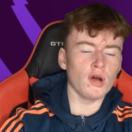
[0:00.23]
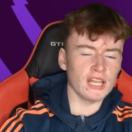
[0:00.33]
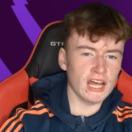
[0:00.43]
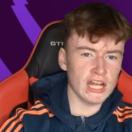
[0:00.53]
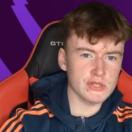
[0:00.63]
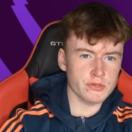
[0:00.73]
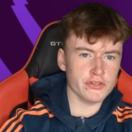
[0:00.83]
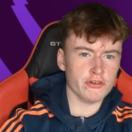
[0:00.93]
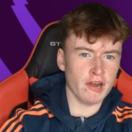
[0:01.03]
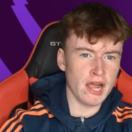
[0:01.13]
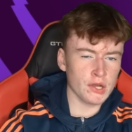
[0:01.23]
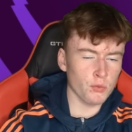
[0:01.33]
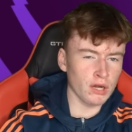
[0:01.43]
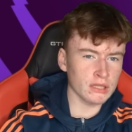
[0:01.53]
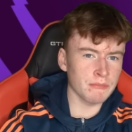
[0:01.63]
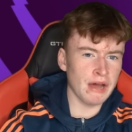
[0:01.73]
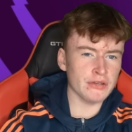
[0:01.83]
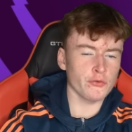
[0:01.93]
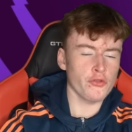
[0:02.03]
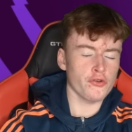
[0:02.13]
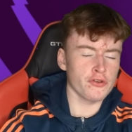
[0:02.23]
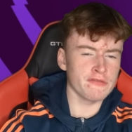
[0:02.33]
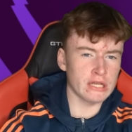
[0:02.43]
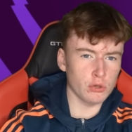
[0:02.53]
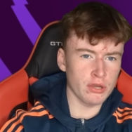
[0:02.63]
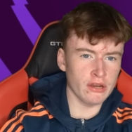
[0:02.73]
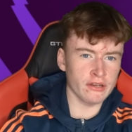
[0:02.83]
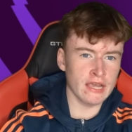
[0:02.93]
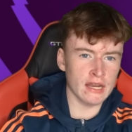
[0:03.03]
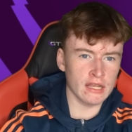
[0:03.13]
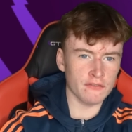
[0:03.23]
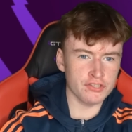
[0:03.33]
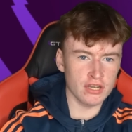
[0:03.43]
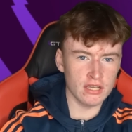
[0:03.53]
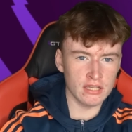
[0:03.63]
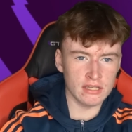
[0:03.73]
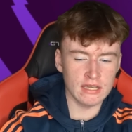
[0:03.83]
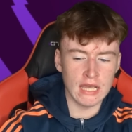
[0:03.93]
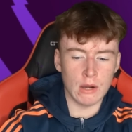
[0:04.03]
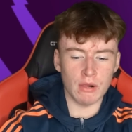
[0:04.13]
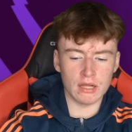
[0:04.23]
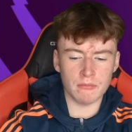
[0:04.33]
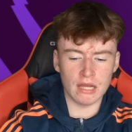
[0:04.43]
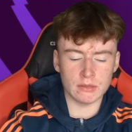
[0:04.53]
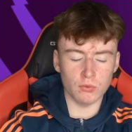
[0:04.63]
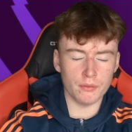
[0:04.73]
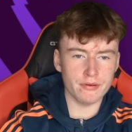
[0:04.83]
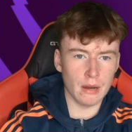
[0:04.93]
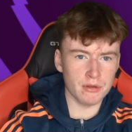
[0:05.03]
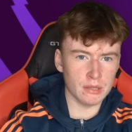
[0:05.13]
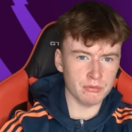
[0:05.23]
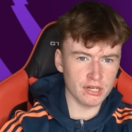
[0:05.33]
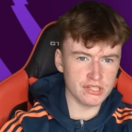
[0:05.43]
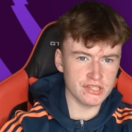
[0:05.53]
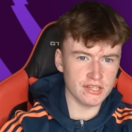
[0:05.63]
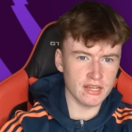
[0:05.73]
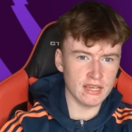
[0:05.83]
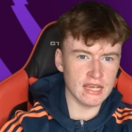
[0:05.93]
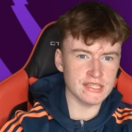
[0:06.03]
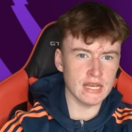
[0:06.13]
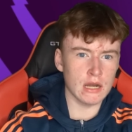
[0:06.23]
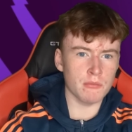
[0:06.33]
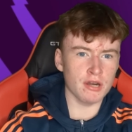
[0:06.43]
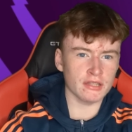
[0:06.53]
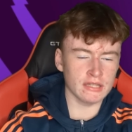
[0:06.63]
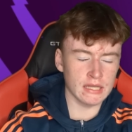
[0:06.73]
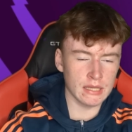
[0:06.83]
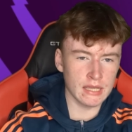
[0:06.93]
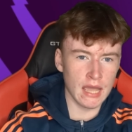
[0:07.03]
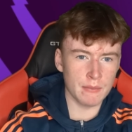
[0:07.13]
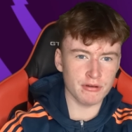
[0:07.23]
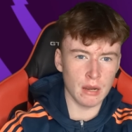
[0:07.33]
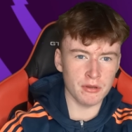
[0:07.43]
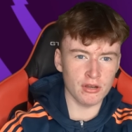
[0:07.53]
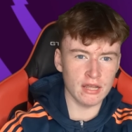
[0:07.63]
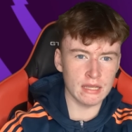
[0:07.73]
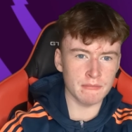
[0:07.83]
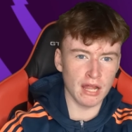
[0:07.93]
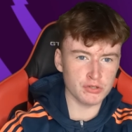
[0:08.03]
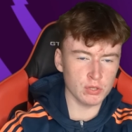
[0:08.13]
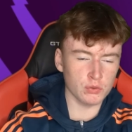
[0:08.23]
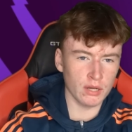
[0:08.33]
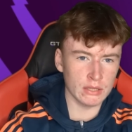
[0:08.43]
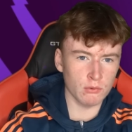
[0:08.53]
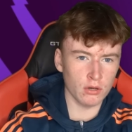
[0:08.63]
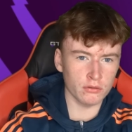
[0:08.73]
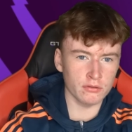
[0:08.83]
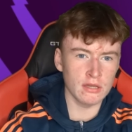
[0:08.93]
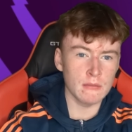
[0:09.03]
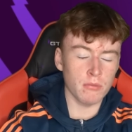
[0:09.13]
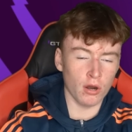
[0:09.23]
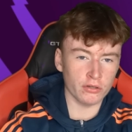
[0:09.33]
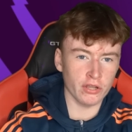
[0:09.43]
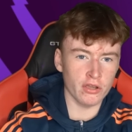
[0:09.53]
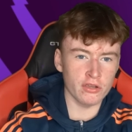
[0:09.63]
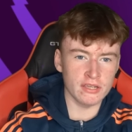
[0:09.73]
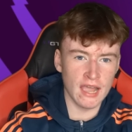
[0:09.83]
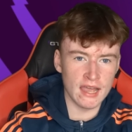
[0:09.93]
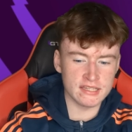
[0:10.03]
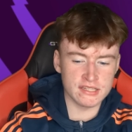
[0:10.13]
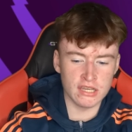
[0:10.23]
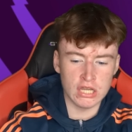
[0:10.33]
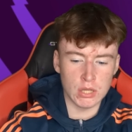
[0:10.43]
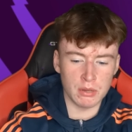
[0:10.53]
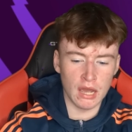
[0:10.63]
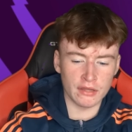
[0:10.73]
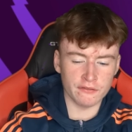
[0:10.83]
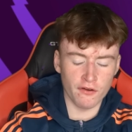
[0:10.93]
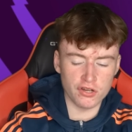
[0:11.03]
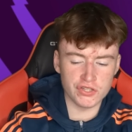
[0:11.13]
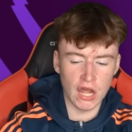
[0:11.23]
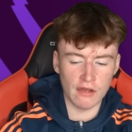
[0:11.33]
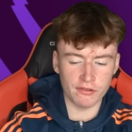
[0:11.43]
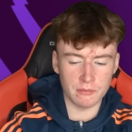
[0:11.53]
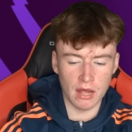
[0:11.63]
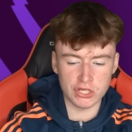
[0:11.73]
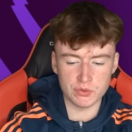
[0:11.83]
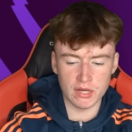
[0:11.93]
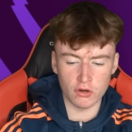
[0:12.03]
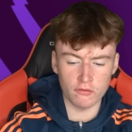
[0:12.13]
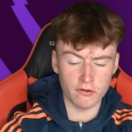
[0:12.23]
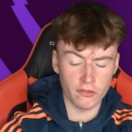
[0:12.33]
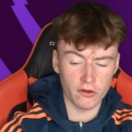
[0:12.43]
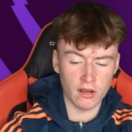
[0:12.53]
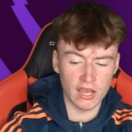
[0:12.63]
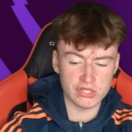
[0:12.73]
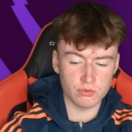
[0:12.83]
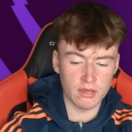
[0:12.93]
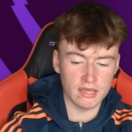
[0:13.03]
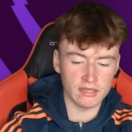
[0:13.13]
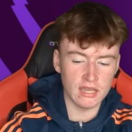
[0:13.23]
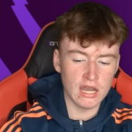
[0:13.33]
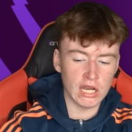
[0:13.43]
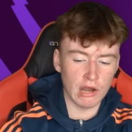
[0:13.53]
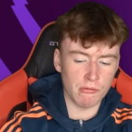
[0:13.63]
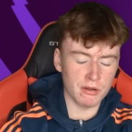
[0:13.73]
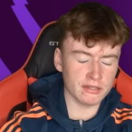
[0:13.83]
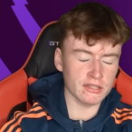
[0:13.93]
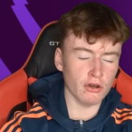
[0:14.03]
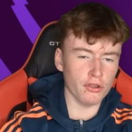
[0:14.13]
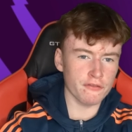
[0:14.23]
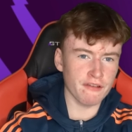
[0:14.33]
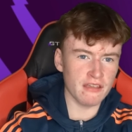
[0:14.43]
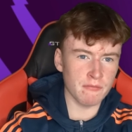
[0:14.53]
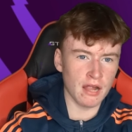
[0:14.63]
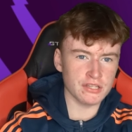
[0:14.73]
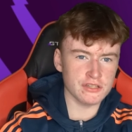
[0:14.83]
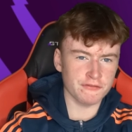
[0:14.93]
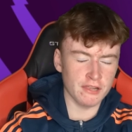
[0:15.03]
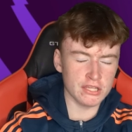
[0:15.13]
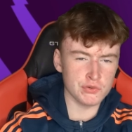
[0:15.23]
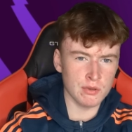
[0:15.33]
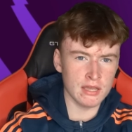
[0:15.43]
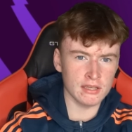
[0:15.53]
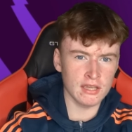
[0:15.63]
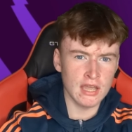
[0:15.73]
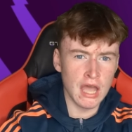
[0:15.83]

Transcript: Well lads, what's the crack and welcome back to another new video here in KDFG and welcome back to more Premier League predictions today as they're predicting the uh, Premier League Match Week 21 Part 2, yes. Now we had the first half of the match week over there last week, and now we're predicting the other five matches for this week.